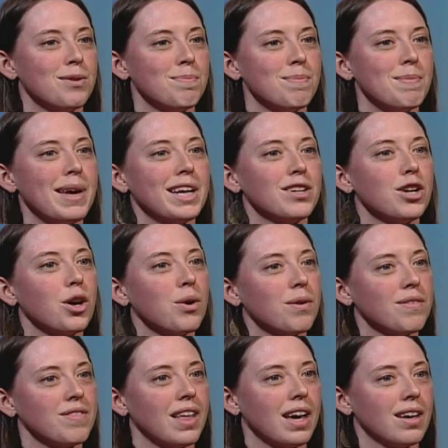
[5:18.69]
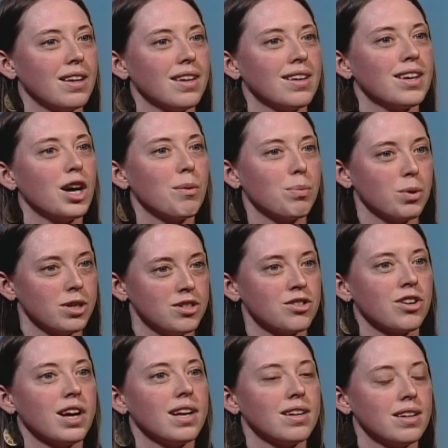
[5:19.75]
make note of that upward
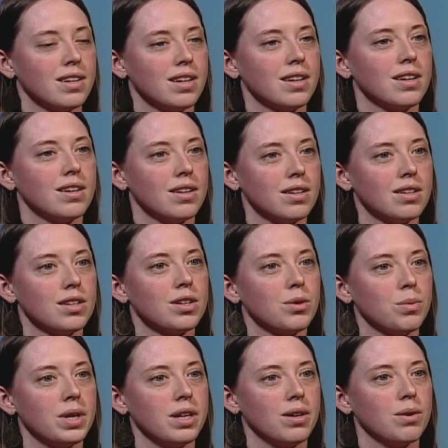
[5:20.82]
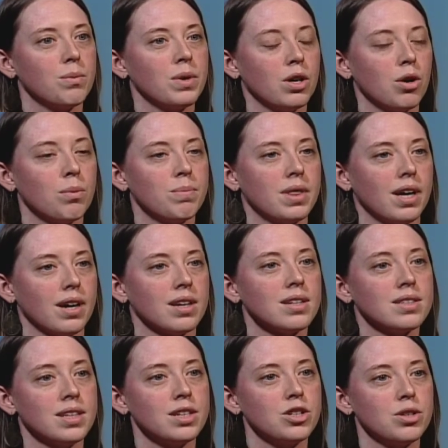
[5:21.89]
trend, and we hope that
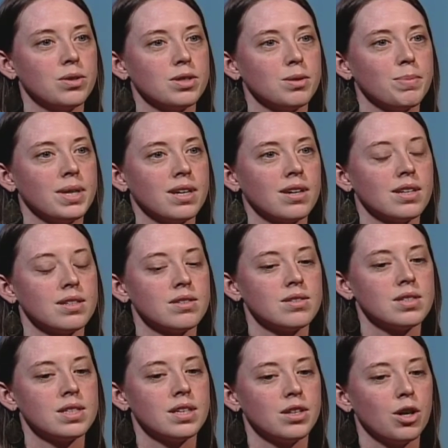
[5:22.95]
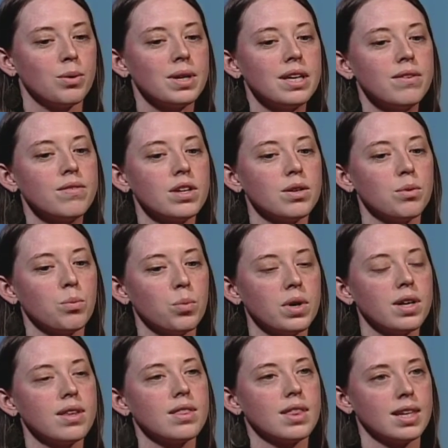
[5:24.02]
continues because, even
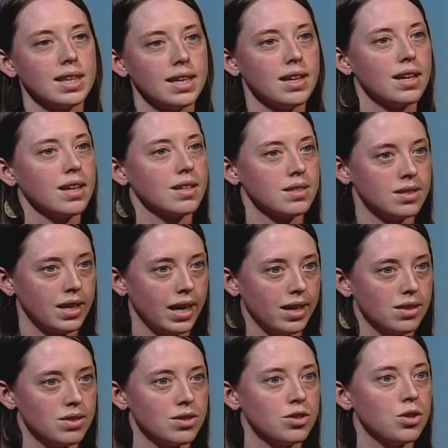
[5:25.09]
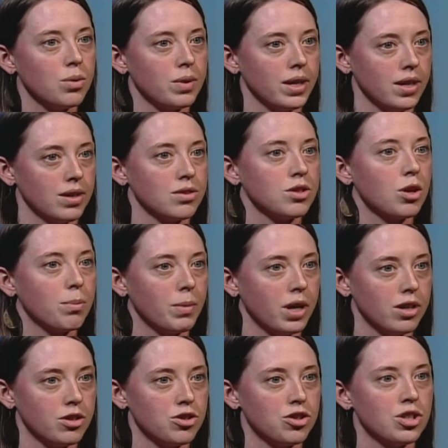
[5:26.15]
with the leading states doing so
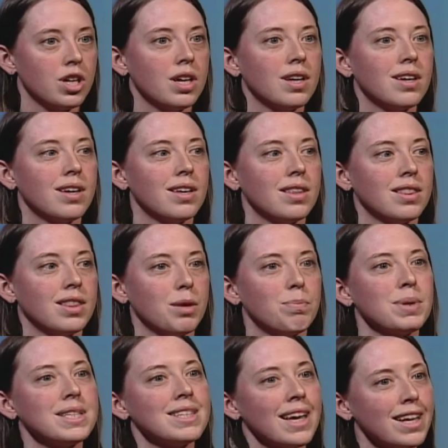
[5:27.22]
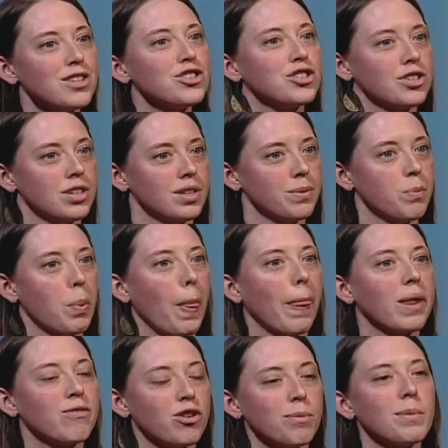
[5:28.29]
much, the potential
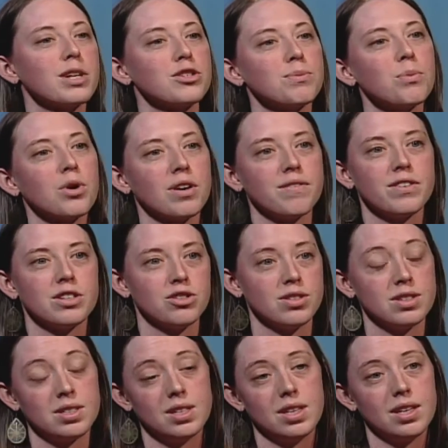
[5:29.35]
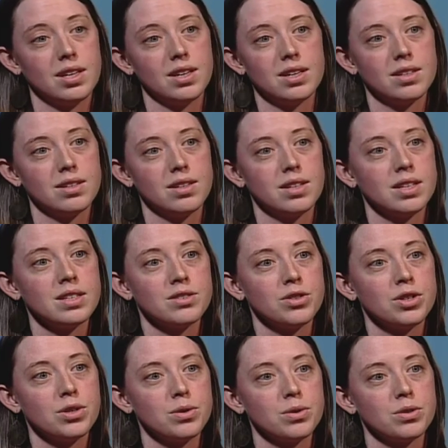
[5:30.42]
for much more efficiency is
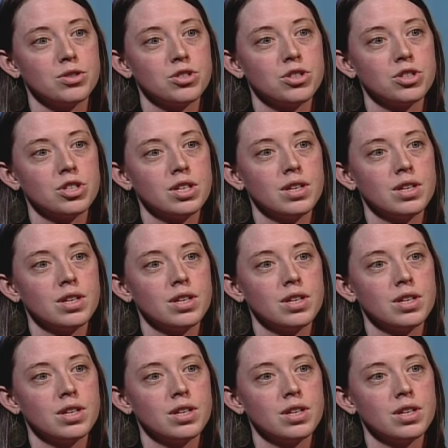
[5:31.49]
huge.